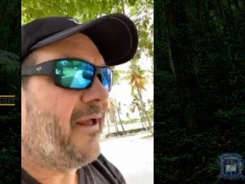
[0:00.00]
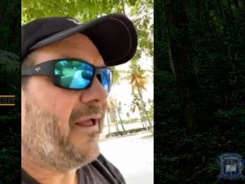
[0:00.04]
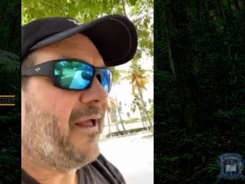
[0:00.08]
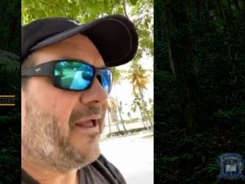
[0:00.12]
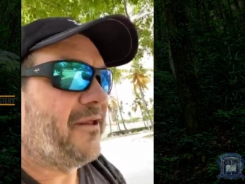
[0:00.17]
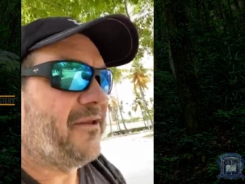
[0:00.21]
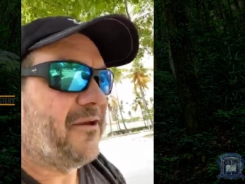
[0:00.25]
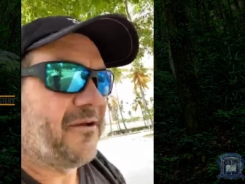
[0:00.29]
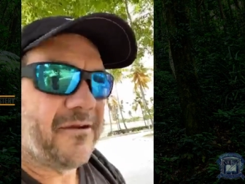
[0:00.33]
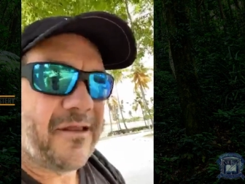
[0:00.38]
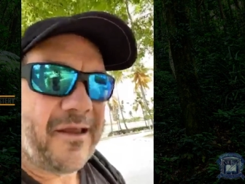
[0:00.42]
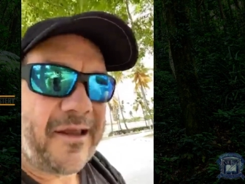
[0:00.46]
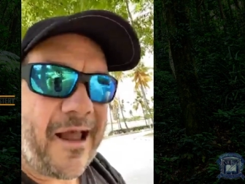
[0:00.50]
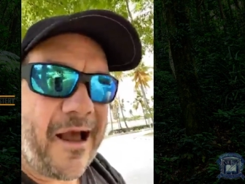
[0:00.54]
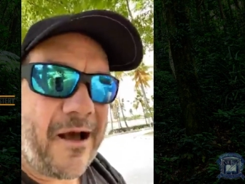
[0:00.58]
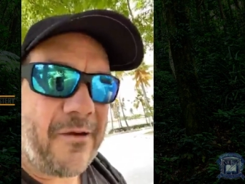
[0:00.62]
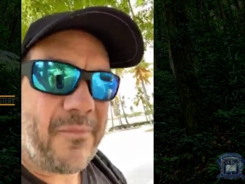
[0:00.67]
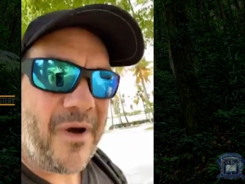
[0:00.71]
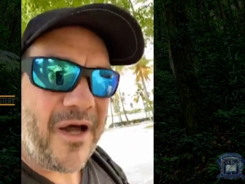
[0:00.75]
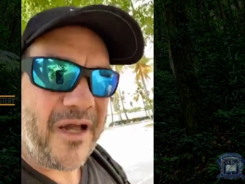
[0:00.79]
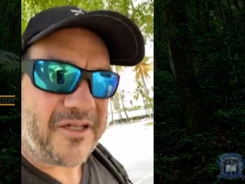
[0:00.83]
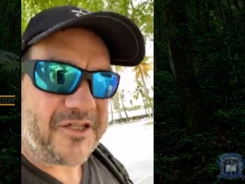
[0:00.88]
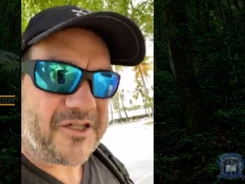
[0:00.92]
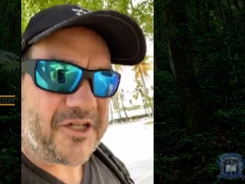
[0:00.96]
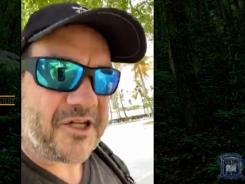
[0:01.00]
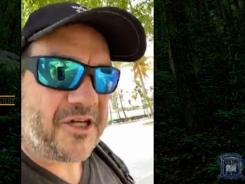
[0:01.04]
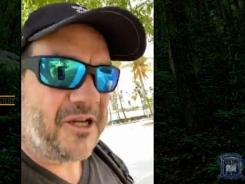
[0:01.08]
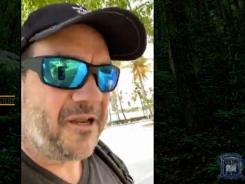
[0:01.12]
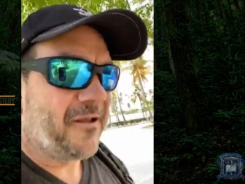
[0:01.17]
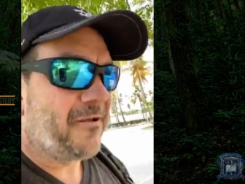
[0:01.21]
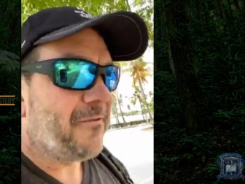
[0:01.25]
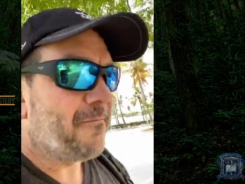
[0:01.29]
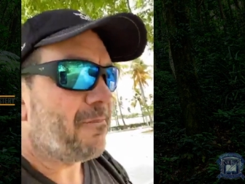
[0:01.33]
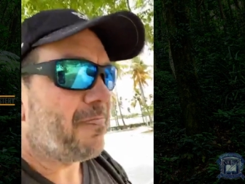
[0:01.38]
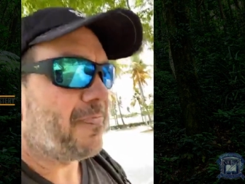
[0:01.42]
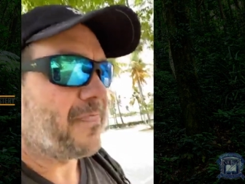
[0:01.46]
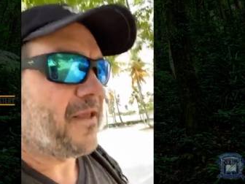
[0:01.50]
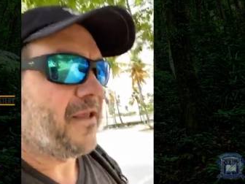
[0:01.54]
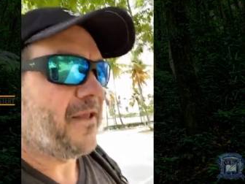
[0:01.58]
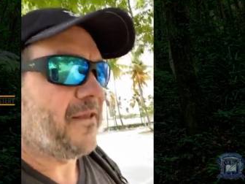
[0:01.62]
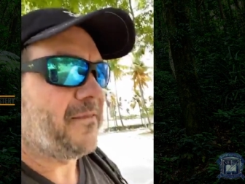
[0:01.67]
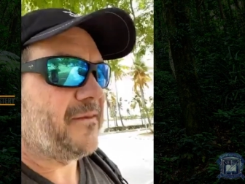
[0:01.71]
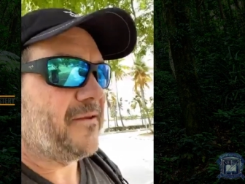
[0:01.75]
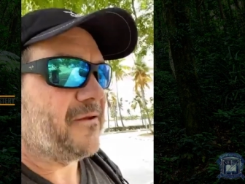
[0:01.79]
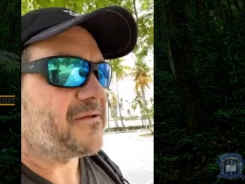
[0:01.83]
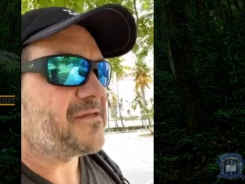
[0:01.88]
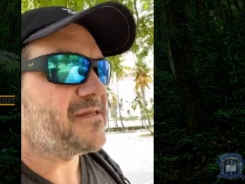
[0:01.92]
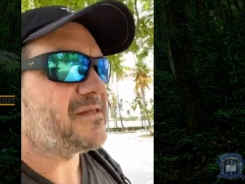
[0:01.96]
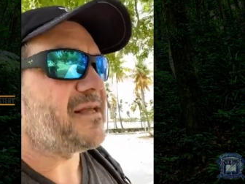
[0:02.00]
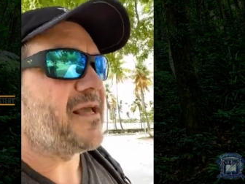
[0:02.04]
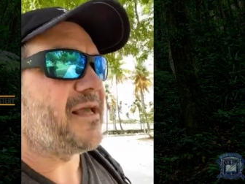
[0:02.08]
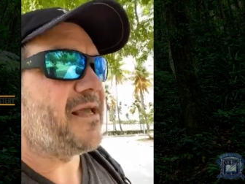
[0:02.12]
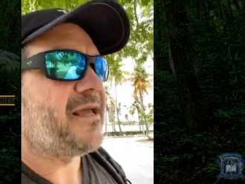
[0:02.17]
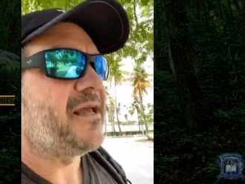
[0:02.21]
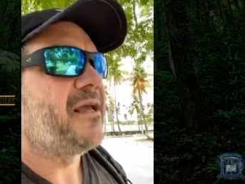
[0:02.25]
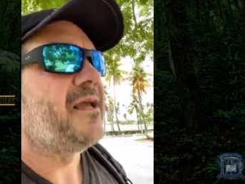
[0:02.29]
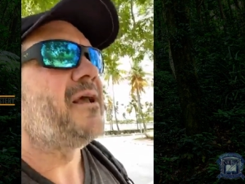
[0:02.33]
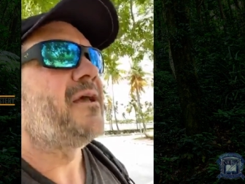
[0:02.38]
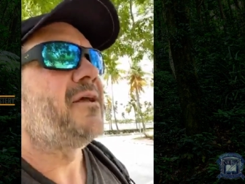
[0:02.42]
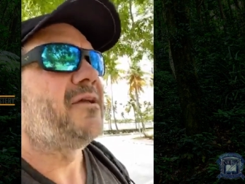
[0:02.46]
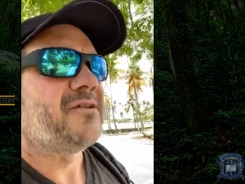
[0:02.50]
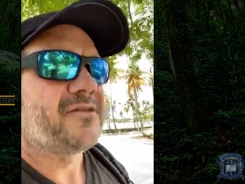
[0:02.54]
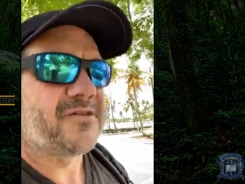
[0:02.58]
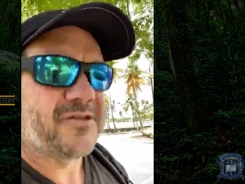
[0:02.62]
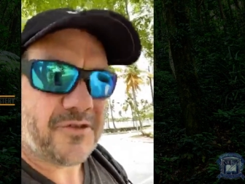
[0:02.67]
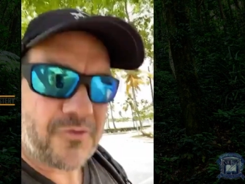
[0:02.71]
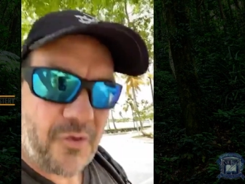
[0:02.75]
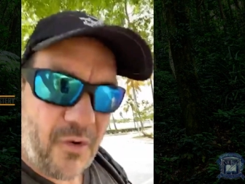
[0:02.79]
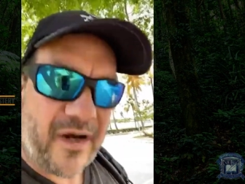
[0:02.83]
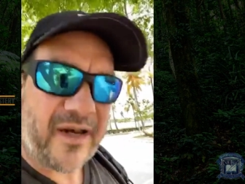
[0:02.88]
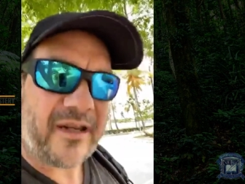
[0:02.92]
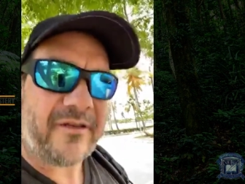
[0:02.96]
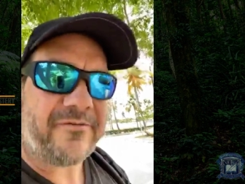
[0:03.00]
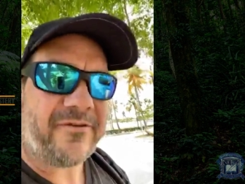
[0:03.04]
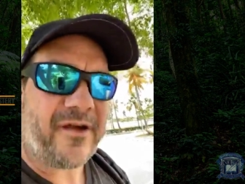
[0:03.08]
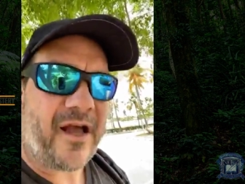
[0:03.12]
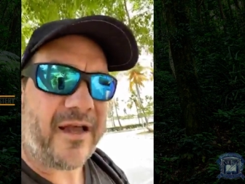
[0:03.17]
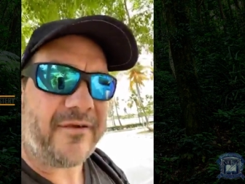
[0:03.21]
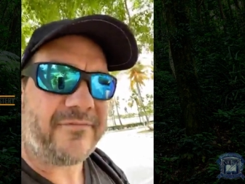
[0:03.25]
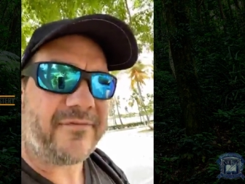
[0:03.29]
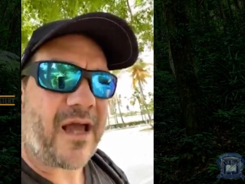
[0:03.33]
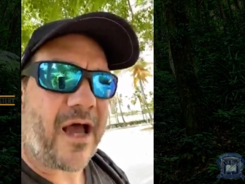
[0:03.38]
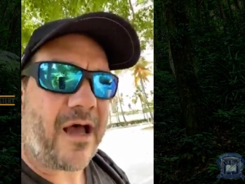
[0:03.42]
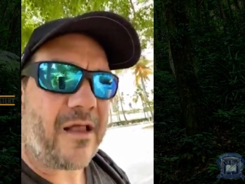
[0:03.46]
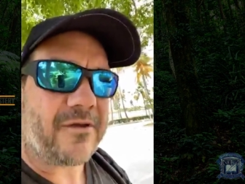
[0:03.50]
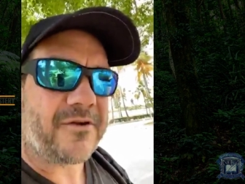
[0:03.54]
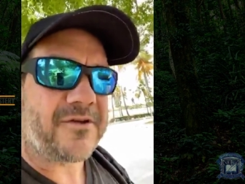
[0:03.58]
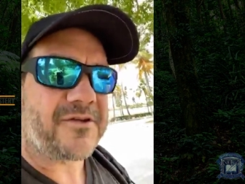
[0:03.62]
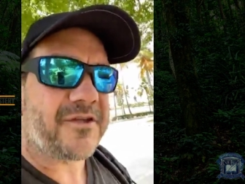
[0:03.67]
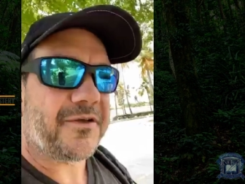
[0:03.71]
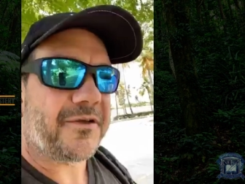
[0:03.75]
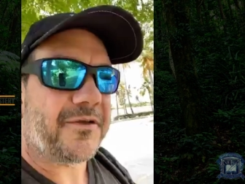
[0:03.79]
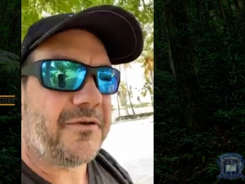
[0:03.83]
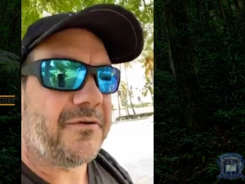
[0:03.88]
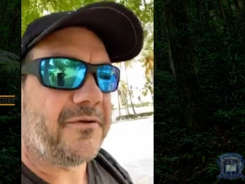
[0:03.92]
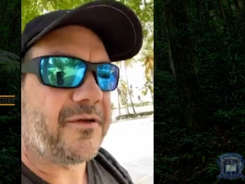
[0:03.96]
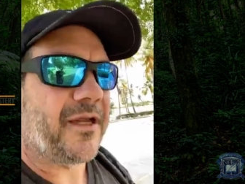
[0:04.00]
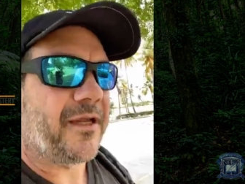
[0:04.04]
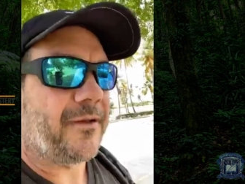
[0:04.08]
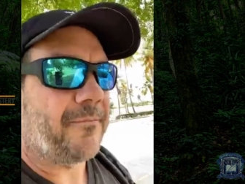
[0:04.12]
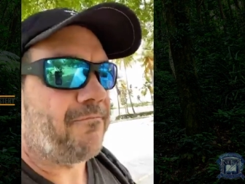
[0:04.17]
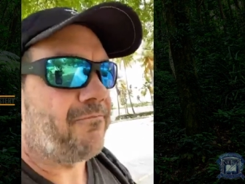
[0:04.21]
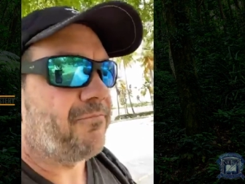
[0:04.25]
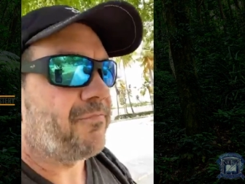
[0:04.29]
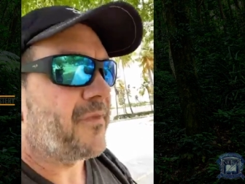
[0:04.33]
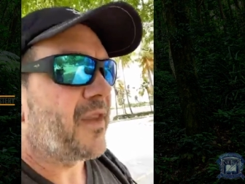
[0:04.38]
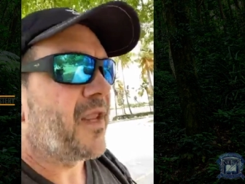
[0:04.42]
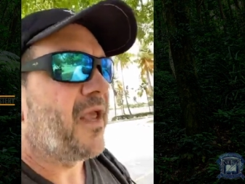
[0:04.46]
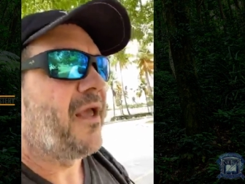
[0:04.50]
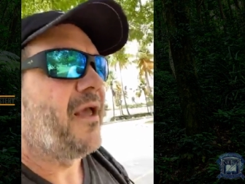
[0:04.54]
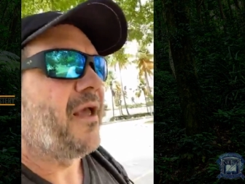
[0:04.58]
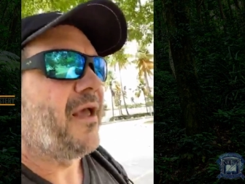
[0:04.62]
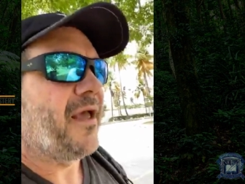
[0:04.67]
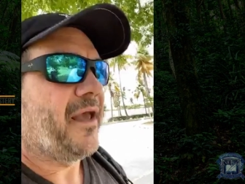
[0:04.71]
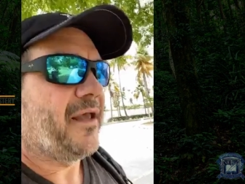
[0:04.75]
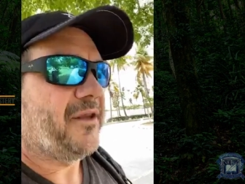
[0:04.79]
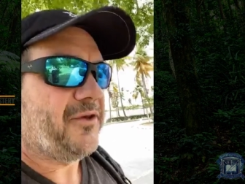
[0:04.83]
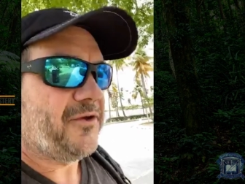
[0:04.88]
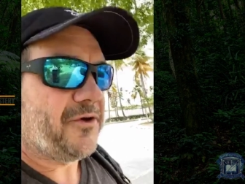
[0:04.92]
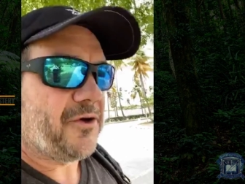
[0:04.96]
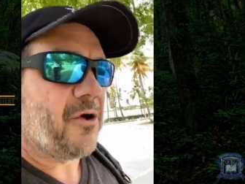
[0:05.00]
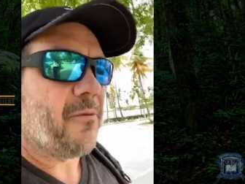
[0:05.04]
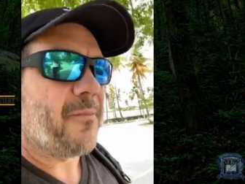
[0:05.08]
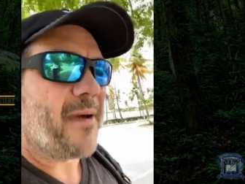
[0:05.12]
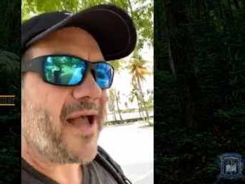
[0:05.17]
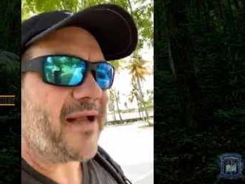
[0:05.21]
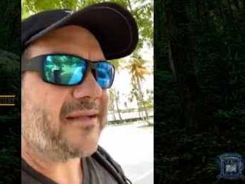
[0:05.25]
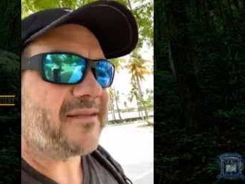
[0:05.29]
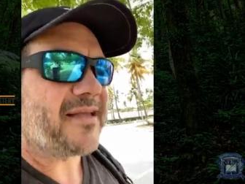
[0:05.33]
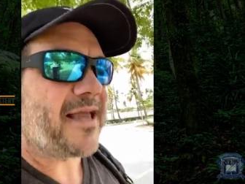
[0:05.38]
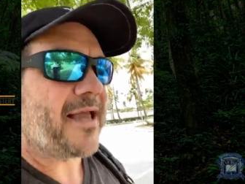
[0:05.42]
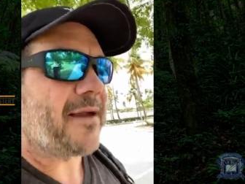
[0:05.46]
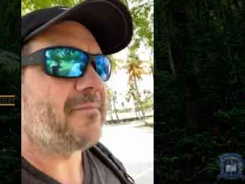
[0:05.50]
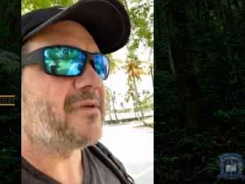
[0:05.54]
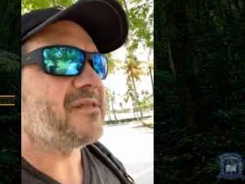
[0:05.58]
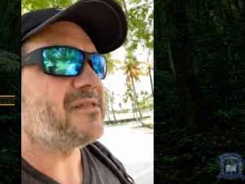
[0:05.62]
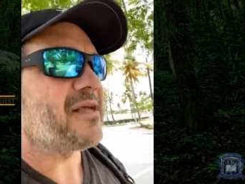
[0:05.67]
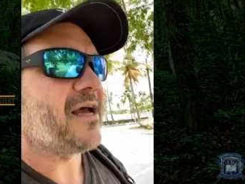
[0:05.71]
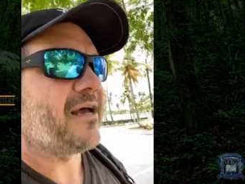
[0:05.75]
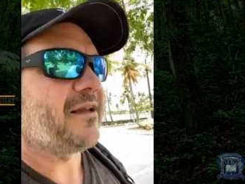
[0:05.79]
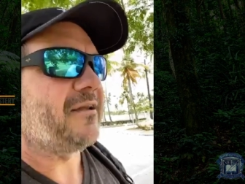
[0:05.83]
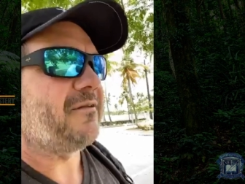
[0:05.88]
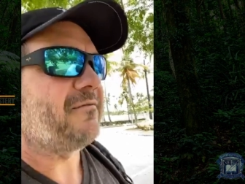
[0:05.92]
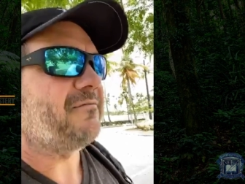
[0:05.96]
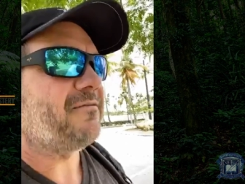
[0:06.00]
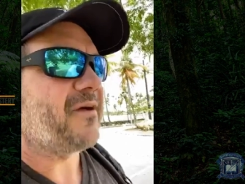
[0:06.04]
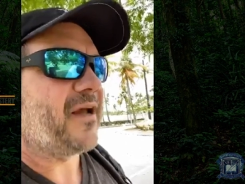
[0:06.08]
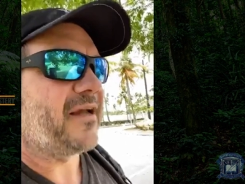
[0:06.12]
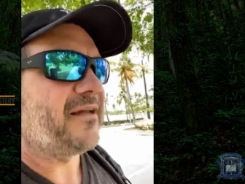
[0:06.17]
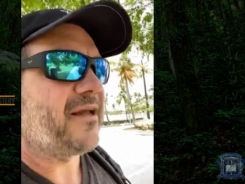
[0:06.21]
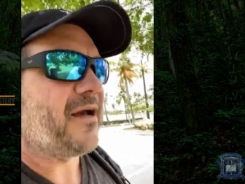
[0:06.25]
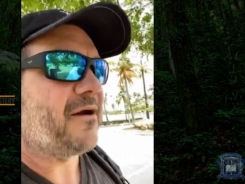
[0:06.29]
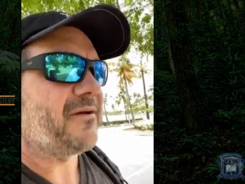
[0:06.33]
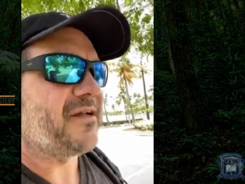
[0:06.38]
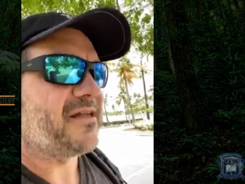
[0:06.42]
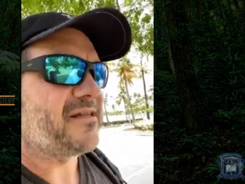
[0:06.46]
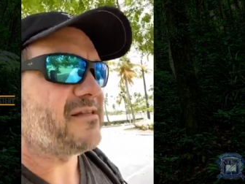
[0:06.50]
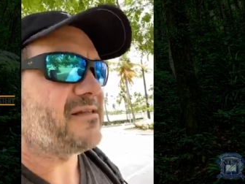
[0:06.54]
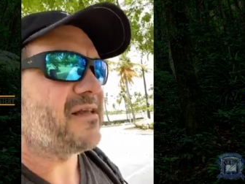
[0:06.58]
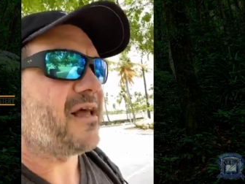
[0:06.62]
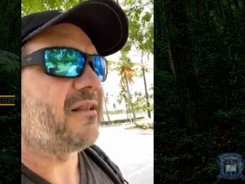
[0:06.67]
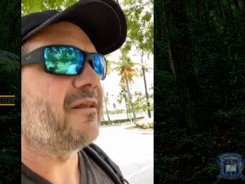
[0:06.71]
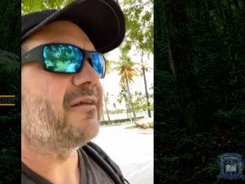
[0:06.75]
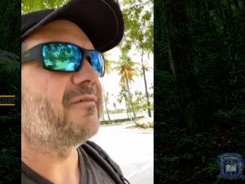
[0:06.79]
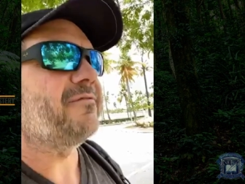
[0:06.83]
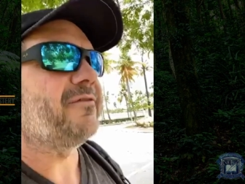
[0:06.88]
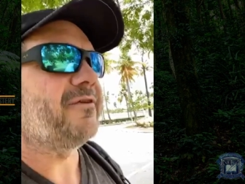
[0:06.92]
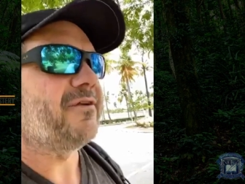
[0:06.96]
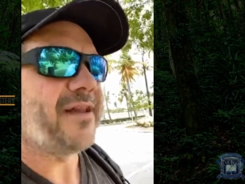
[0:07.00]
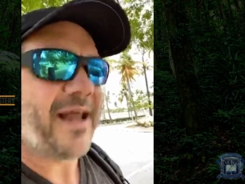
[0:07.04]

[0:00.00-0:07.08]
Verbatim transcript: And you're like, how much? And they'll say, it's $25 a unit. And you go back to Amazon and find out it's selling for